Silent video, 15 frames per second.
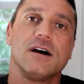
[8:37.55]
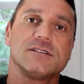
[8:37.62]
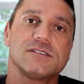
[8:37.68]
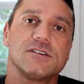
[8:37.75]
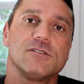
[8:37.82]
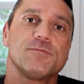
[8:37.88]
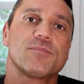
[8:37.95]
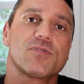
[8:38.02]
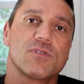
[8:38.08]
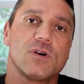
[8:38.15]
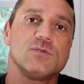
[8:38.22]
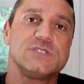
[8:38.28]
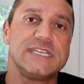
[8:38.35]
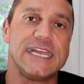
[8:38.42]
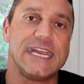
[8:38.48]
Also,
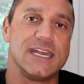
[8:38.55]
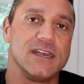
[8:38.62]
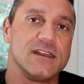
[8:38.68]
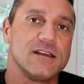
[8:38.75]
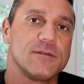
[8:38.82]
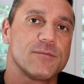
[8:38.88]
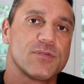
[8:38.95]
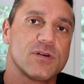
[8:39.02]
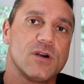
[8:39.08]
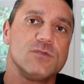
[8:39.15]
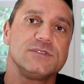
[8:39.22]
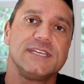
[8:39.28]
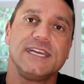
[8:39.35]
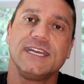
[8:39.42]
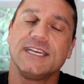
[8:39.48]
protein.
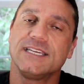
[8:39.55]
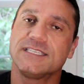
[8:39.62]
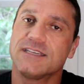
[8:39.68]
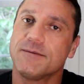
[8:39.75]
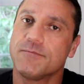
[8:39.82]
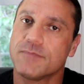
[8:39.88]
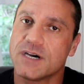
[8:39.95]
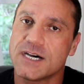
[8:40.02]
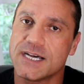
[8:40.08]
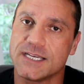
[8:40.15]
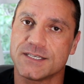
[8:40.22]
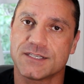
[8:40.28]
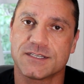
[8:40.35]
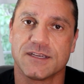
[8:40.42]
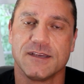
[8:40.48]
Protein is a
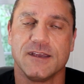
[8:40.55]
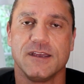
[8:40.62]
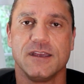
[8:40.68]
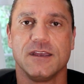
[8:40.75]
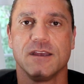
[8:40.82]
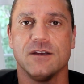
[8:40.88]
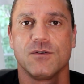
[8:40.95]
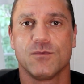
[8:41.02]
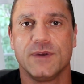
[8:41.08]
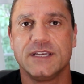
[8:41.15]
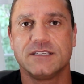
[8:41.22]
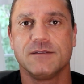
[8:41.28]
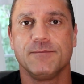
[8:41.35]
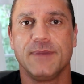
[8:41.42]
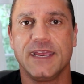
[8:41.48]
must.
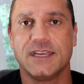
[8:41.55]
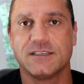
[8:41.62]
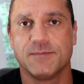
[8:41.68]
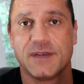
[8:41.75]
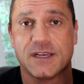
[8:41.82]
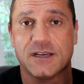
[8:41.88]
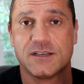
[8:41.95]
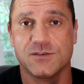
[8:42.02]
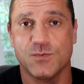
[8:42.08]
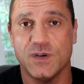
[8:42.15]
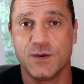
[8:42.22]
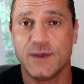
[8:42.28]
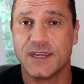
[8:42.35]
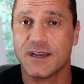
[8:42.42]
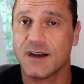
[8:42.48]
Reason being is because
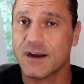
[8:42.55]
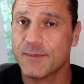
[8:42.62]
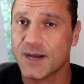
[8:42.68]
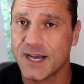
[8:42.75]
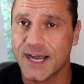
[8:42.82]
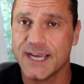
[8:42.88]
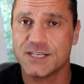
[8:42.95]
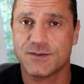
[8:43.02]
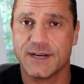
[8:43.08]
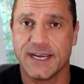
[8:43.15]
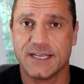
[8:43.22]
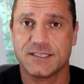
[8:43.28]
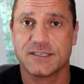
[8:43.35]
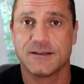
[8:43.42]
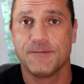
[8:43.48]
when you eat
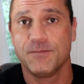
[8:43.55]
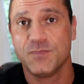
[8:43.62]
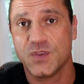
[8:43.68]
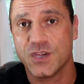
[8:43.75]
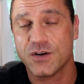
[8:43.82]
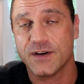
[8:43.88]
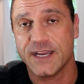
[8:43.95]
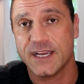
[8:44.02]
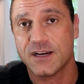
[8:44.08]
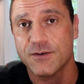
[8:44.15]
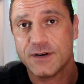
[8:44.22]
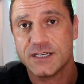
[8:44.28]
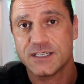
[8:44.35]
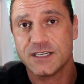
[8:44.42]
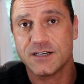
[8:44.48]
carbohydrates, you're
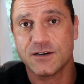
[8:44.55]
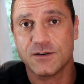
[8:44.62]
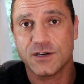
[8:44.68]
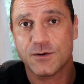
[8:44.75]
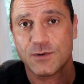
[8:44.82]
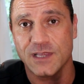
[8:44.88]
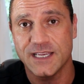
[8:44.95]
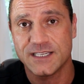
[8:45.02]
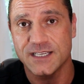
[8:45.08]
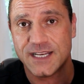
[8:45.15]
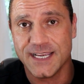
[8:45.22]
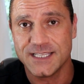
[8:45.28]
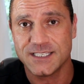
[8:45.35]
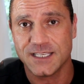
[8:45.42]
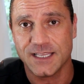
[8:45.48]
increasing your release
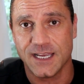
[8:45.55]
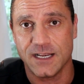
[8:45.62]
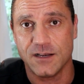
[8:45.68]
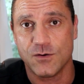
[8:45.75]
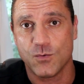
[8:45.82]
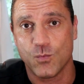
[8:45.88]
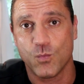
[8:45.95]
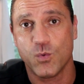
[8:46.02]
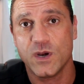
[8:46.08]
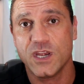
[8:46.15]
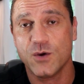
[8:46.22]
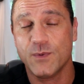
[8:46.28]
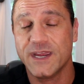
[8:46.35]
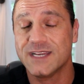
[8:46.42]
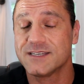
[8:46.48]
in insulin.
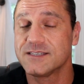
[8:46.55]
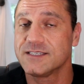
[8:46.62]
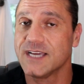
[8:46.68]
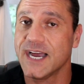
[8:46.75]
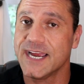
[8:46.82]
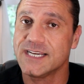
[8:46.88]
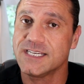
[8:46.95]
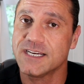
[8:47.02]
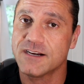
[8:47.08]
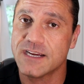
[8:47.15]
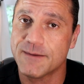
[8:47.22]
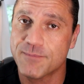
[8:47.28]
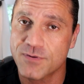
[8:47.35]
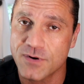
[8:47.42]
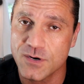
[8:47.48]
When you eat
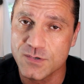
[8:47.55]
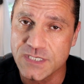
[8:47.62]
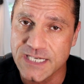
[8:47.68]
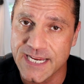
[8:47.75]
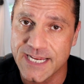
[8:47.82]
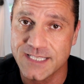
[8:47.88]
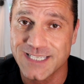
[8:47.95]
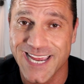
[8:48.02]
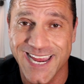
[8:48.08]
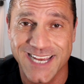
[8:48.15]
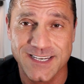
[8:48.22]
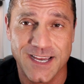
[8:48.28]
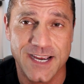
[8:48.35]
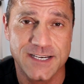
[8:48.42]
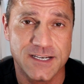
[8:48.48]
dietary proteins
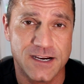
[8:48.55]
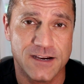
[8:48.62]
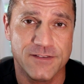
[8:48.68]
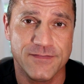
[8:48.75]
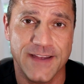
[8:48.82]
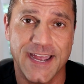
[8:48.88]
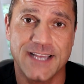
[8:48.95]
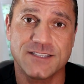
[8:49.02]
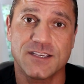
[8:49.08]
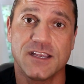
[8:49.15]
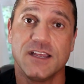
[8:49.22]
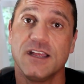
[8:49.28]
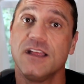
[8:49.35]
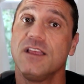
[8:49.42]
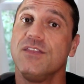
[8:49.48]
and dietary fats,
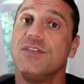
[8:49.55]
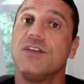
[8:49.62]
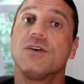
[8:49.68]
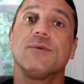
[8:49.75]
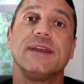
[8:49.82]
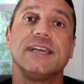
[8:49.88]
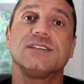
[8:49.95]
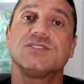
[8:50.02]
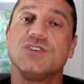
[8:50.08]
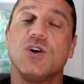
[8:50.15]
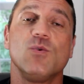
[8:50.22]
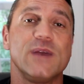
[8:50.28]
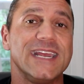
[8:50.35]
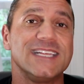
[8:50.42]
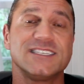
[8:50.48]
there is
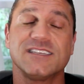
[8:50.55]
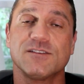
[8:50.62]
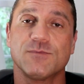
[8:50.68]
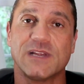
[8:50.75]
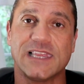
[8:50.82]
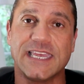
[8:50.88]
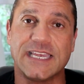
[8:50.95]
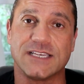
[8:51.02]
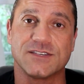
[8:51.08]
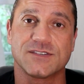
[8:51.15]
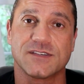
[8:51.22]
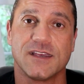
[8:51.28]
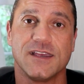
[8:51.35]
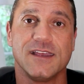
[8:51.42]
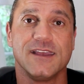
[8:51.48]
no insulin
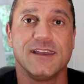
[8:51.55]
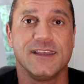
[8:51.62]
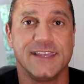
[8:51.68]
release.